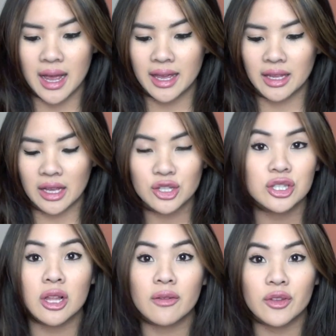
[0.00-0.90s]
I
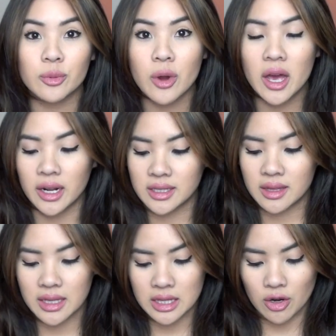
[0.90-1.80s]
just love their products. I
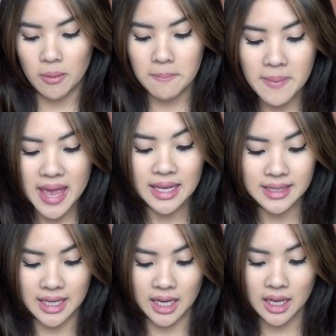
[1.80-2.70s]
think they're
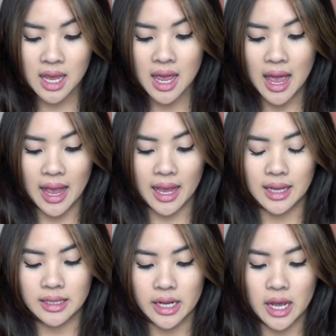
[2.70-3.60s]
amazing.
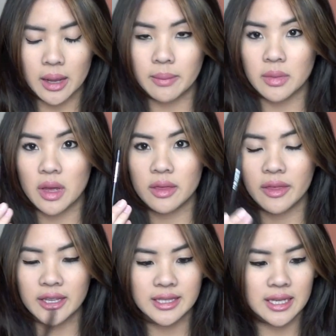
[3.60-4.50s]
And
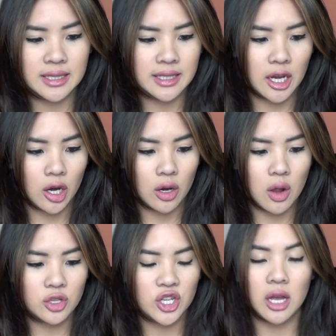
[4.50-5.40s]
this is
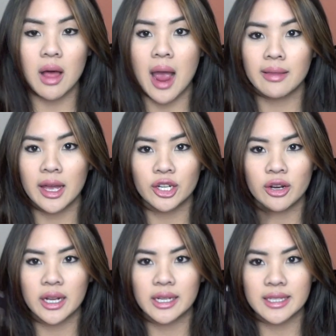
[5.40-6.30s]
their gel
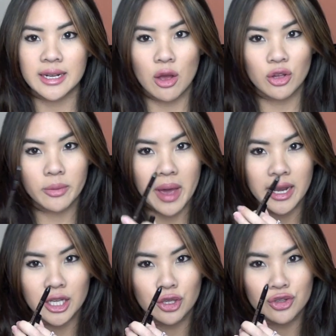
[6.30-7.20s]
eyeliner and it's an
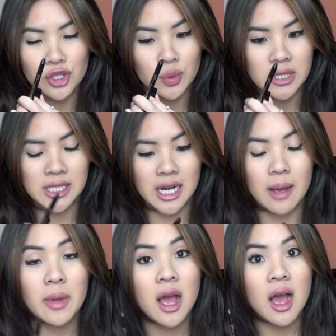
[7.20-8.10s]
automatic, you just twist it
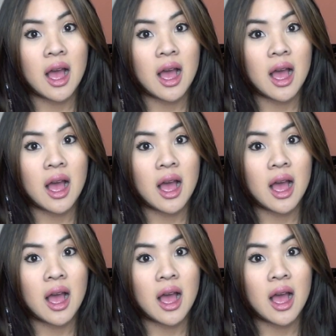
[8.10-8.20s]
up.